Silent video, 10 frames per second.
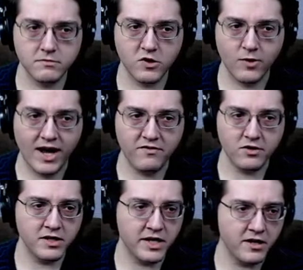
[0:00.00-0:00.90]

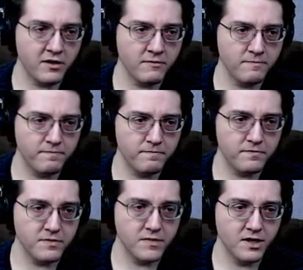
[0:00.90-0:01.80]
gravel here.
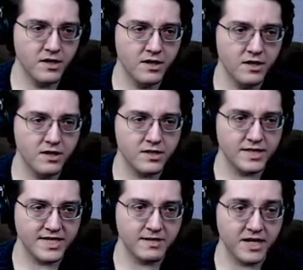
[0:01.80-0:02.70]
Because
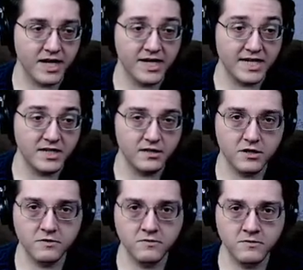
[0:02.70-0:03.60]
that's something I didn't
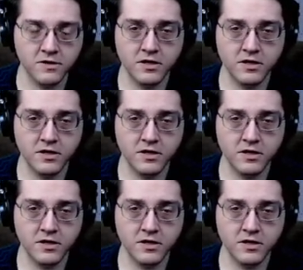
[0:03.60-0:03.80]
do